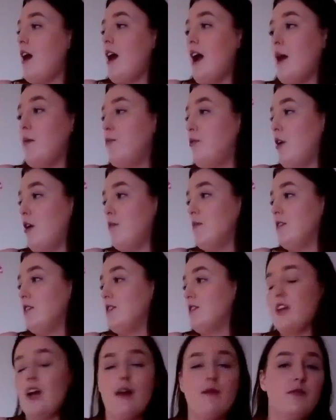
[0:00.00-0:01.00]
I
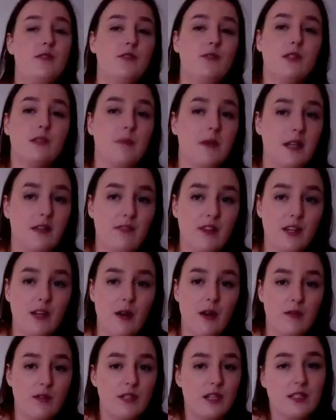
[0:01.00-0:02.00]
promise I will do as many
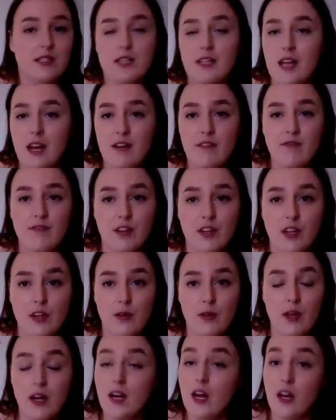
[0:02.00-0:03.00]
videos as I can for you.
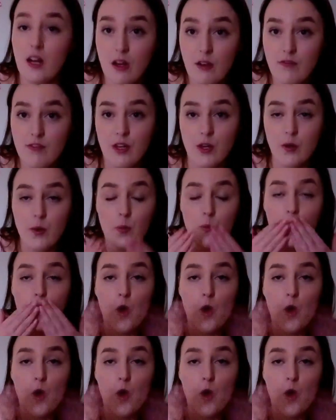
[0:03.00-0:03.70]
And I love you.